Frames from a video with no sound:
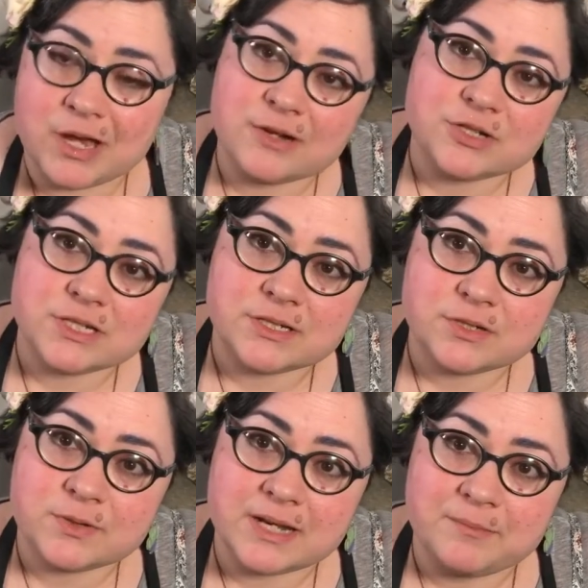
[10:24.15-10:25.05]
energy to
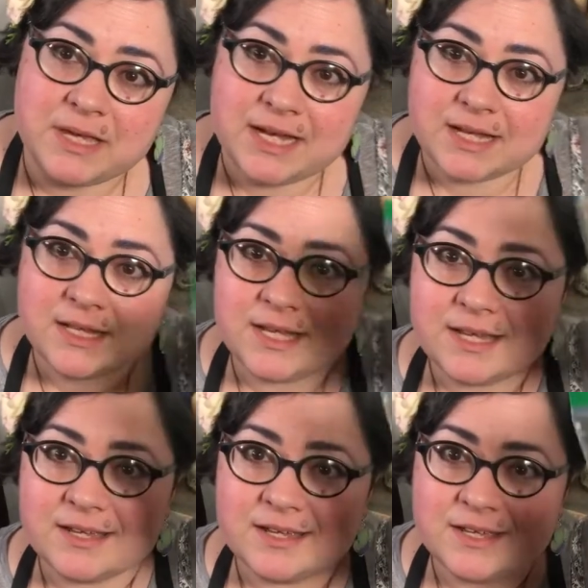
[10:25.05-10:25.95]
do it immediately,
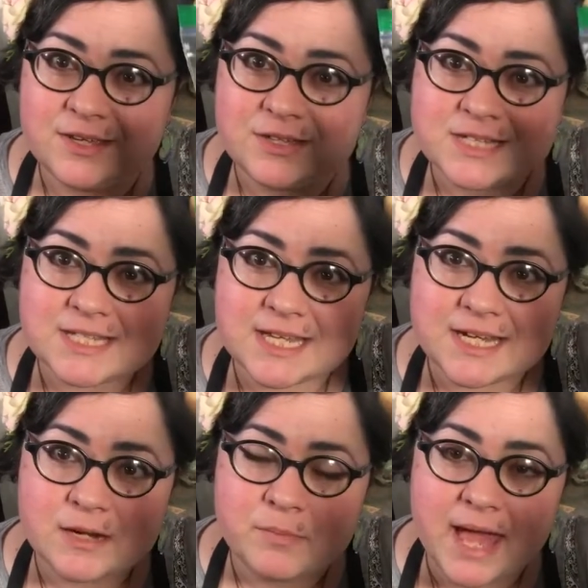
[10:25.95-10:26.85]
you can just stick it
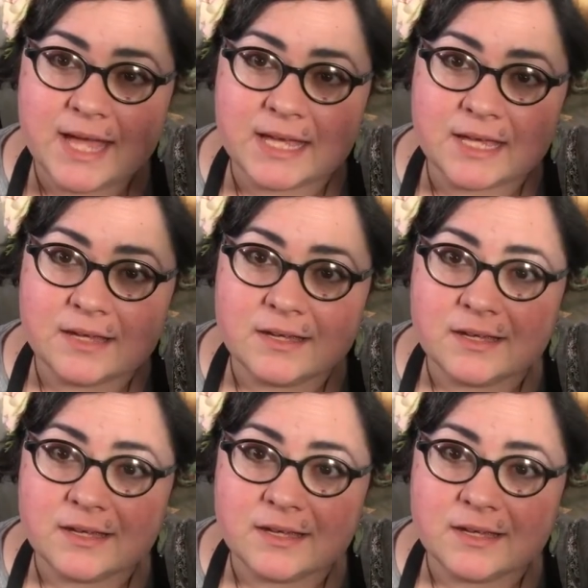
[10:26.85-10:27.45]
in a baggie,